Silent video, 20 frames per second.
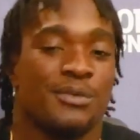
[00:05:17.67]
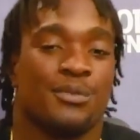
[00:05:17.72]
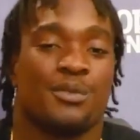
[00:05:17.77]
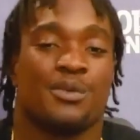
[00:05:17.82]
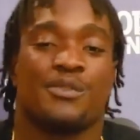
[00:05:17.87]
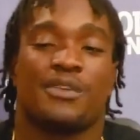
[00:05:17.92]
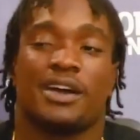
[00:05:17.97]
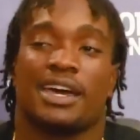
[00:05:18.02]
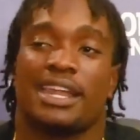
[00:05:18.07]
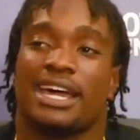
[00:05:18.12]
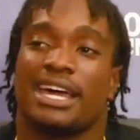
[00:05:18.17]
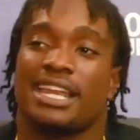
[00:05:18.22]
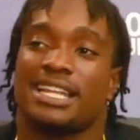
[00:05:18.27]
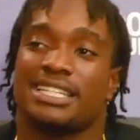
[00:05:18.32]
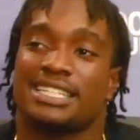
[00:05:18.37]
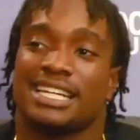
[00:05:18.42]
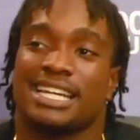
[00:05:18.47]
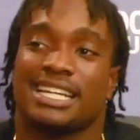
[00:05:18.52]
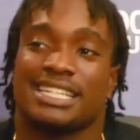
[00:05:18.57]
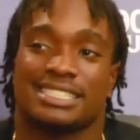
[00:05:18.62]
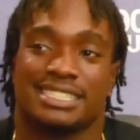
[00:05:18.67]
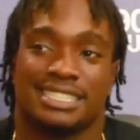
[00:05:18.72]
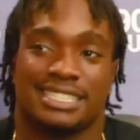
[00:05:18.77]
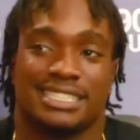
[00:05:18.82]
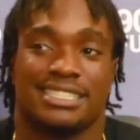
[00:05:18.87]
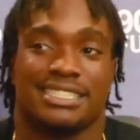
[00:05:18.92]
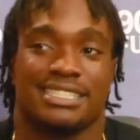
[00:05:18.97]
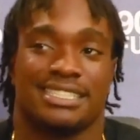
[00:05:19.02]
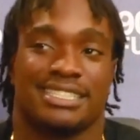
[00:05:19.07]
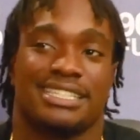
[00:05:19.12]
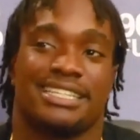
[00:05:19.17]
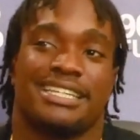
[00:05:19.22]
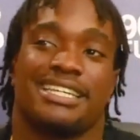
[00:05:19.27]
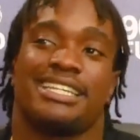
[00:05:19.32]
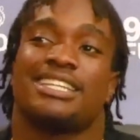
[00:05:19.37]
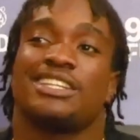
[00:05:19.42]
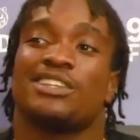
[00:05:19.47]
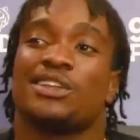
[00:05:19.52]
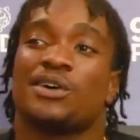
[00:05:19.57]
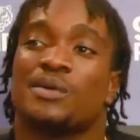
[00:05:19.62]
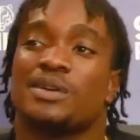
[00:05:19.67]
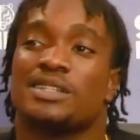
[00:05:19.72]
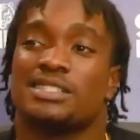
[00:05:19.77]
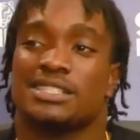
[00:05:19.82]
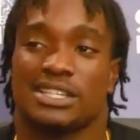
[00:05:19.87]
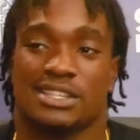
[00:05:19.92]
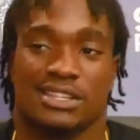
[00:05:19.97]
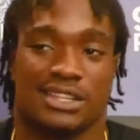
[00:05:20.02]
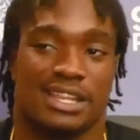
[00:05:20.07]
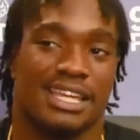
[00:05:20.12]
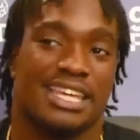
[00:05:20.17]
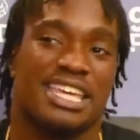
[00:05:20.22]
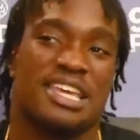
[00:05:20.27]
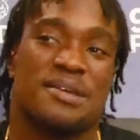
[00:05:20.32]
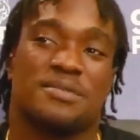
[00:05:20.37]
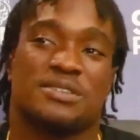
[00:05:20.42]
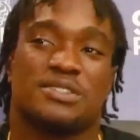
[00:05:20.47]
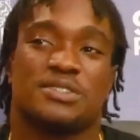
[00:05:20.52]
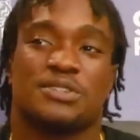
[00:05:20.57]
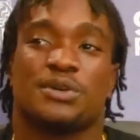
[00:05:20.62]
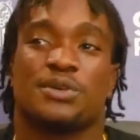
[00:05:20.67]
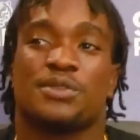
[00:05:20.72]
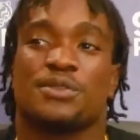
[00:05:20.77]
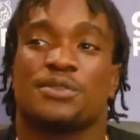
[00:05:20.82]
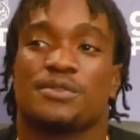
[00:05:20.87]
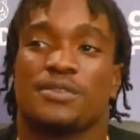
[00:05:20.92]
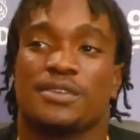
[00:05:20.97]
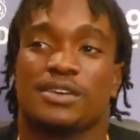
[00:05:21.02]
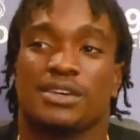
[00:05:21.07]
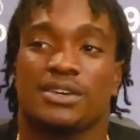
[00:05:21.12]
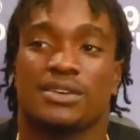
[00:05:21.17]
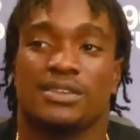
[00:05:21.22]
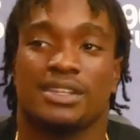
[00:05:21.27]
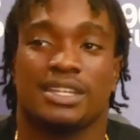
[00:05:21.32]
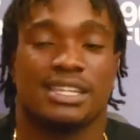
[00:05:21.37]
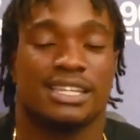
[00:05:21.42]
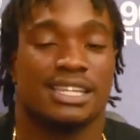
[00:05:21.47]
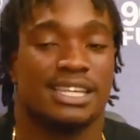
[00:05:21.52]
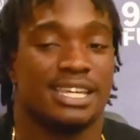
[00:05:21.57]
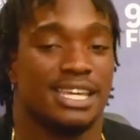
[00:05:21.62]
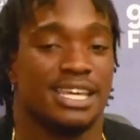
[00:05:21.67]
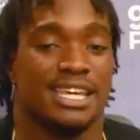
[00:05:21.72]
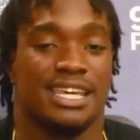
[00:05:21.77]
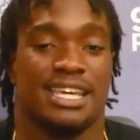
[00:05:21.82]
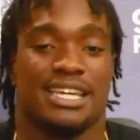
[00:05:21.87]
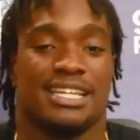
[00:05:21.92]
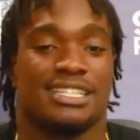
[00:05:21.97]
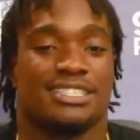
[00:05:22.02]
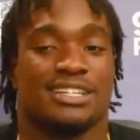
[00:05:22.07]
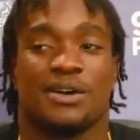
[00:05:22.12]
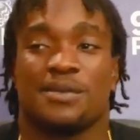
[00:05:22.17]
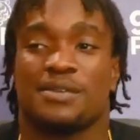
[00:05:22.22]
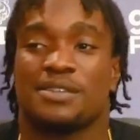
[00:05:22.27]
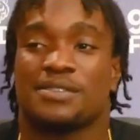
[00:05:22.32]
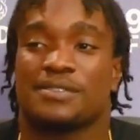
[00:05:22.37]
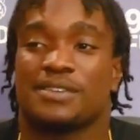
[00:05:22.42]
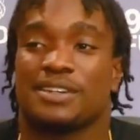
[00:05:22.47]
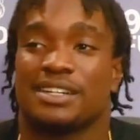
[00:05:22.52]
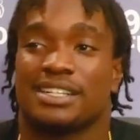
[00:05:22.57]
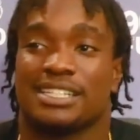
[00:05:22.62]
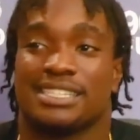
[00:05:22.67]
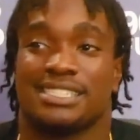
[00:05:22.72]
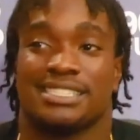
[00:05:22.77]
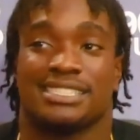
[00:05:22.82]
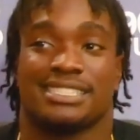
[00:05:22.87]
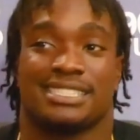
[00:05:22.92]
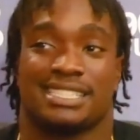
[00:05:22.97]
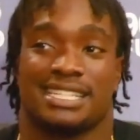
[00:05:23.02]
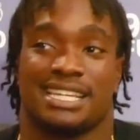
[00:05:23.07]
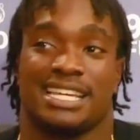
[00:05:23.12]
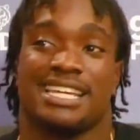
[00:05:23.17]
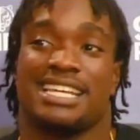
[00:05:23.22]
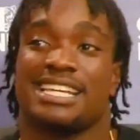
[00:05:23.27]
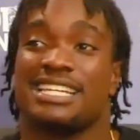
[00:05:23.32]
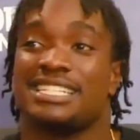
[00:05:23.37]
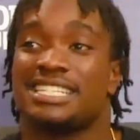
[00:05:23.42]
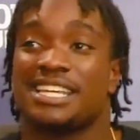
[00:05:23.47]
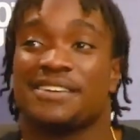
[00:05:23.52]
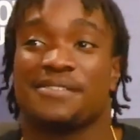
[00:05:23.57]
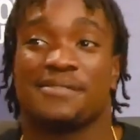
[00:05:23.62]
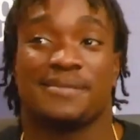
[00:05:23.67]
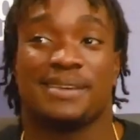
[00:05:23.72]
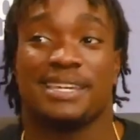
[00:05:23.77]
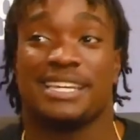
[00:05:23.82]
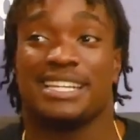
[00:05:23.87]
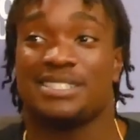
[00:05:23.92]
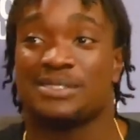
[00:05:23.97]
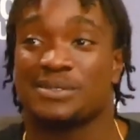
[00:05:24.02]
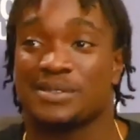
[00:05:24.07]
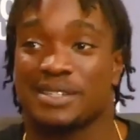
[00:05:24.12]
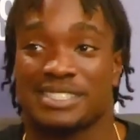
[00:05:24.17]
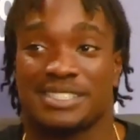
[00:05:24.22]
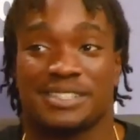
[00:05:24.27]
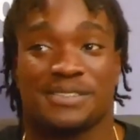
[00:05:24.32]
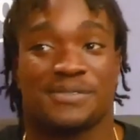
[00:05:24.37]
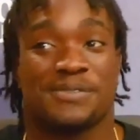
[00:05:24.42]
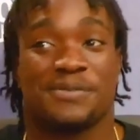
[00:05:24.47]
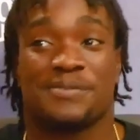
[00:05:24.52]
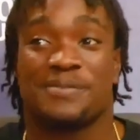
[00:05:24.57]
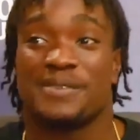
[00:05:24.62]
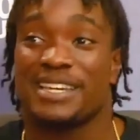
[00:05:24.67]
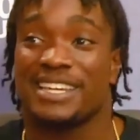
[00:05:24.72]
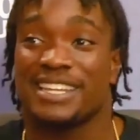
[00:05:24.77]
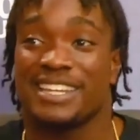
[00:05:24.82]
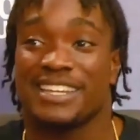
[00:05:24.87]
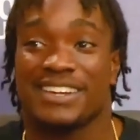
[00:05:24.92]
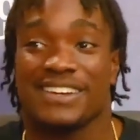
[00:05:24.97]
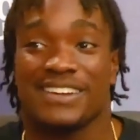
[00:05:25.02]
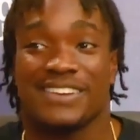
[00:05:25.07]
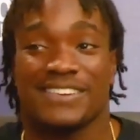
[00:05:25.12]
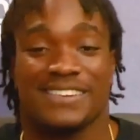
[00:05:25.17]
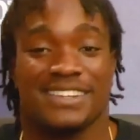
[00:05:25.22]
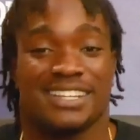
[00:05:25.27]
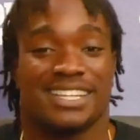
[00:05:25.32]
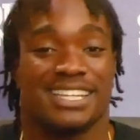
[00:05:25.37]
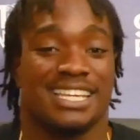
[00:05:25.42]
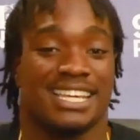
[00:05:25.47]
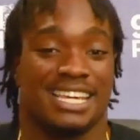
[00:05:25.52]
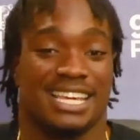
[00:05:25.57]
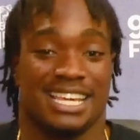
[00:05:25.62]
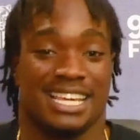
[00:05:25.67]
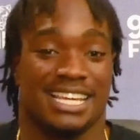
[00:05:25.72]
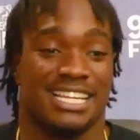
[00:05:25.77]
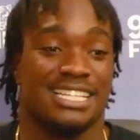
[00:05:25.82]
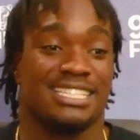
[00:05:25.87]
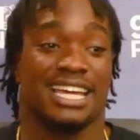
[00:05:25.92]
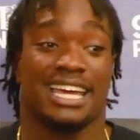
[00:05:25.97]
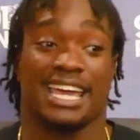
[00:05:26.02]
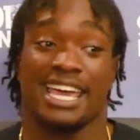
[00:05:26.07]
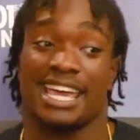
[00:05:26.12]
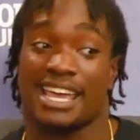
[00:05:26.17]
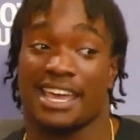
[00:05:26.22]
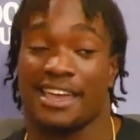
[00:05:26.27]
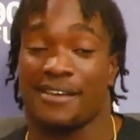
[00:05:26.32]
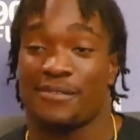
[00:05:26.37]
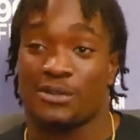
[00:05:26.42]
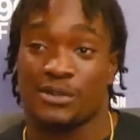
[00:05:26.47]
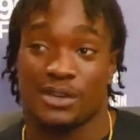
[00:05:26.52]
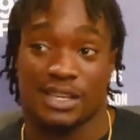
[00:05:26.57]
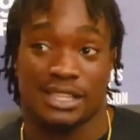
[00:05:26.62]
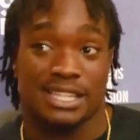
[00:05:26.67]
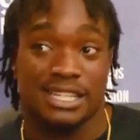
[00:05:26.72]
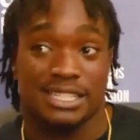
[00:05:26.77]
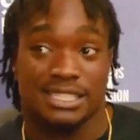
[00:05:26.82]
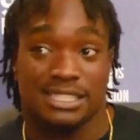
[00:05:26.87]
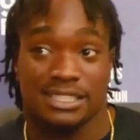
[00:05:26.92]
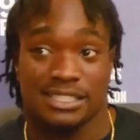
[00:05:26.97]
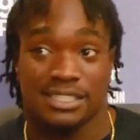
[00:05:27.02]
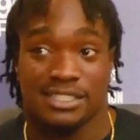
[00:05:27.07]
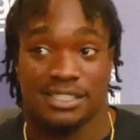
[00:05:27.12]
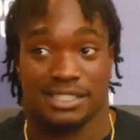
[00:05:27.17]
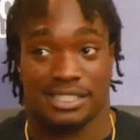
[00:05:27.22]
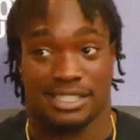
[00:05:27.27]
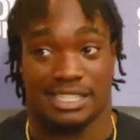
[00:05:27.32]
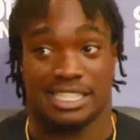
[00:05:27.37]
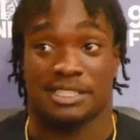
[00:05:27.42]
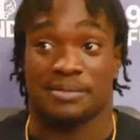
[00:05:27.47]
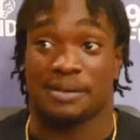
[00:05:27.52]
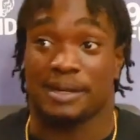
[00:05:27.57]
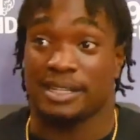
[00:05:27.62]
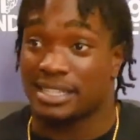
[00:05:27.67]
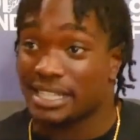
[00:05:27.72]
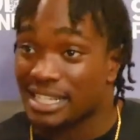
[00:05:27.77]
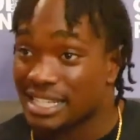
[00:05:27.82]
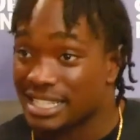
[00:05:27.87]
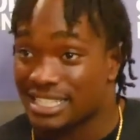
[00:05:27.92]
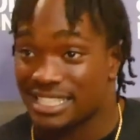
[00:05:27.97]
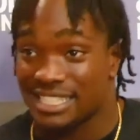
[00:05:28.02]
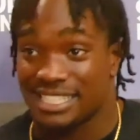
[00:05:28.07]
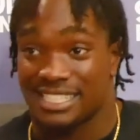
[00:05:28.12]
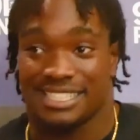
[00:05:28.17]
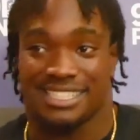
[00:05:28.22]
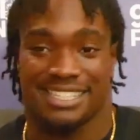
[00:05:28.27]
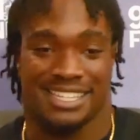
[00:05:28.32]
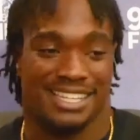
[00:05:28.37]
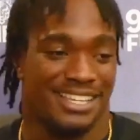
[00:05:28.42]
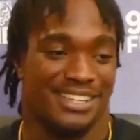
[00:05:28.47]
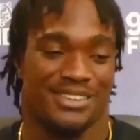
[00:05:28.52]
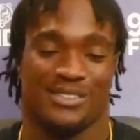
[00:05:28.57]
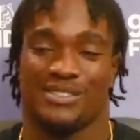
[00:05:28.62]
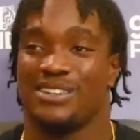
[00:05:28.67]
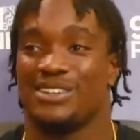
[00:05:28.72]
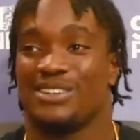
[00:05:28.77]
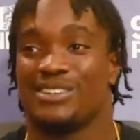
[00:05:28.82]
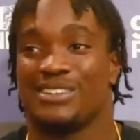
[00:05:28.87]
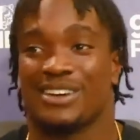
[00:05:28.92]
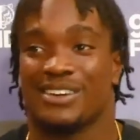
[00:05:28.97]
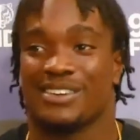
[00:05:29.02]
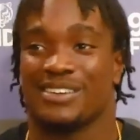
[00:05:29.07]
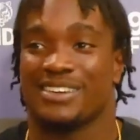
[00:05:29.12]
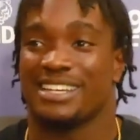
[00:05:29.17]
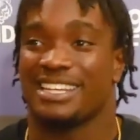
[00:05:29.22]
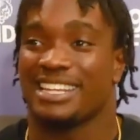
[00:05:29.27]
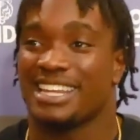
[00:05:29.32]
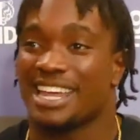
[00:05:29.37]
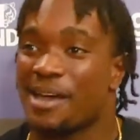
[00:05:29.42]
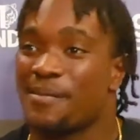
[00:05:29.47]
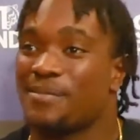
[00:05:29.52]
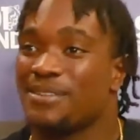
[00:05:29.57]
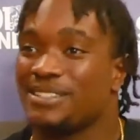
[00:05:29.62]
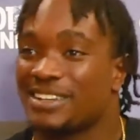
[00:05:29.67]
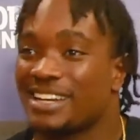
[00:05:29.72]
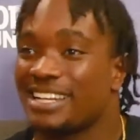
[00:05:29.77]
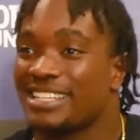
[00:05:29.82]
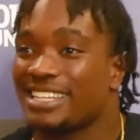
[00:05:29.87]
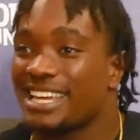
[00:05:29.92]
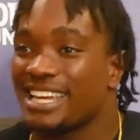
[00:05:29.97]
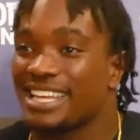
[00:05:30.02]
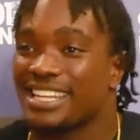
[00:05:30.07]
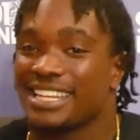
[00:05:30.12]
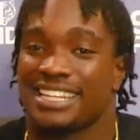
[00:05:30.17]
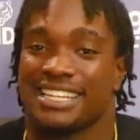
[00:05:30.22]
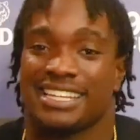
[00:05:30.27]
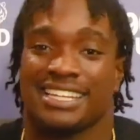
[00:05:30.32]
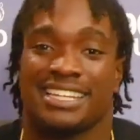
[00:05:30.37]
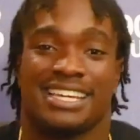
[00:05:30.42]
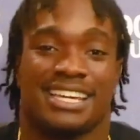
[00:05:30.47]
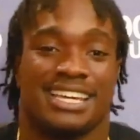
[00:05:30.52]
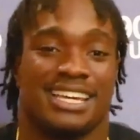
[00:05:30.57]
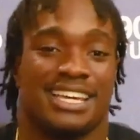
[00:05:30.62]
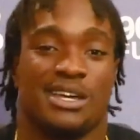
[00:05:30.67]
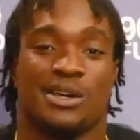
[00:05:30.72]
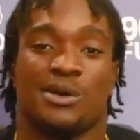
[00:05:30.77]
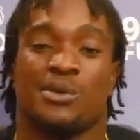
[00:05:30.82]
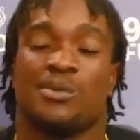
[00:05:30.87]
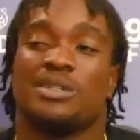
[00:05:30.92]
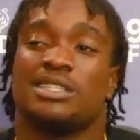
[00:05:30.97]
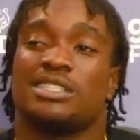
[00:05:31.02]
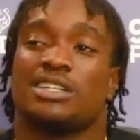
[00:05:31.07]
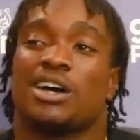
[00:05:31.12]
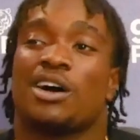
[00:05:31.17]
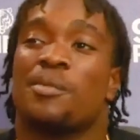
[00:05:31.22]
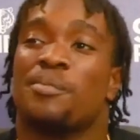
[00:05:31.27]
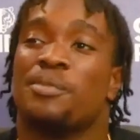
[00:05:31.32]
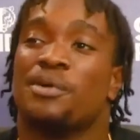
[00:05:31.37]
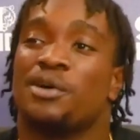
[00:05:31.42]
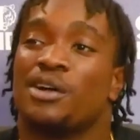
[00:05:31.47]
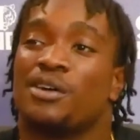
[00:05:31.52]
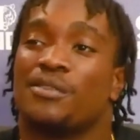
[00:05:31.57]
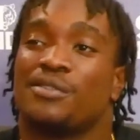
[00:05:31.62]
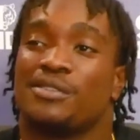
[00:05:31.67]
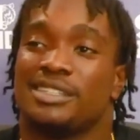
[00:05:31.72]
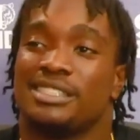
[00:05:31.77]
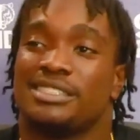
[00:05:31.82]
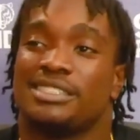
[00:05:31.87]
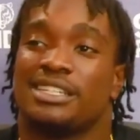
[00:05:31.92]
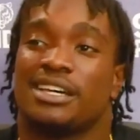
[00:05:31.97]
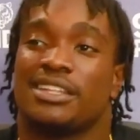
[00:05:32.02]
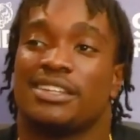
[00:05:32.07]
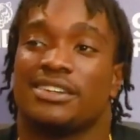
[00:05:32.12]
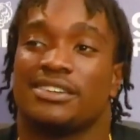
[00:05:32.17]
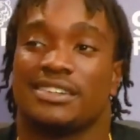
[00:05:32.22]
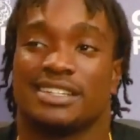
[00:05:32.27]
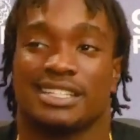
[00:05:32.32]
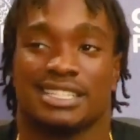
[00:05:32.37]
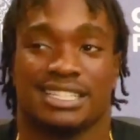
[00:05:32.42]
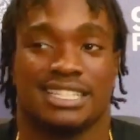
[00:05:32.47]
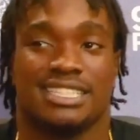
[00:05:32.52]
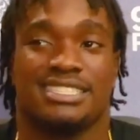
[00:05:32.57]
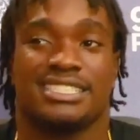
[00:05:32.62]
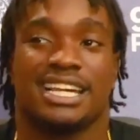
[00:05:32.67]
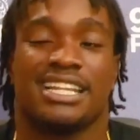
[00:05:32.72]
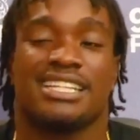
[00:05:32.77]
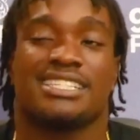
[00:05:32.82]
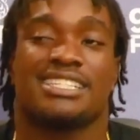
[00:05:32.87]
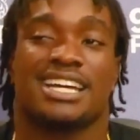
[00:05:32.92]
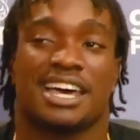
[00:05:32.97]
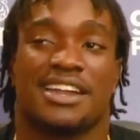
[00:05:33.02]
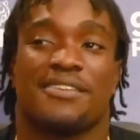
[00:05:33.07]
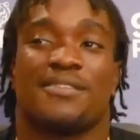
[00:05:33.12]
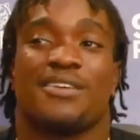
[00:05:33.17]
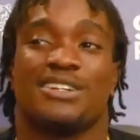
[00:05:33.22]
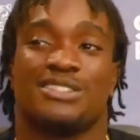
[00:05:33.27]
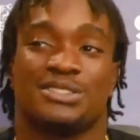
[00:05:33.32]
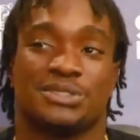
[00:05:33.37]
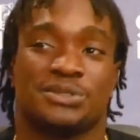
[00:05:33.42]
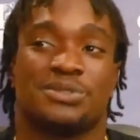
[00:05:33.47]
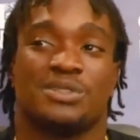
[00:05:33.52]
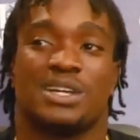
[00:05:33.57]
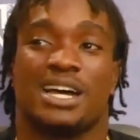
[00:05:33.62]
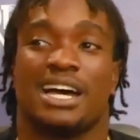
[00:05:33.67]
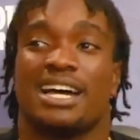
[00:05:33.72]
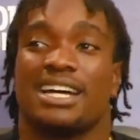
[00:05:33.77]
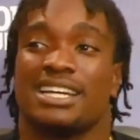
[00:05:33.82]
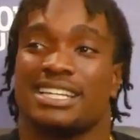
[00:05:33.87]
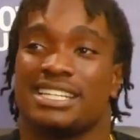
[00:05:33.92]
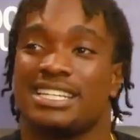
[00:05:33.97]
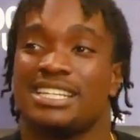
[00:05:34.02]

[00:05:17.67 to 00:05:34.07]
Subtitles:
we've kind of had a chance to get to know each other, like chemistry on the field, and it's always fun because he's giving me his wisdom from being here, and he's like, hey, if you get this look, expect this, and but you know, it happens like that, and we just all build off each other, and Jalen's kind of our juice guy.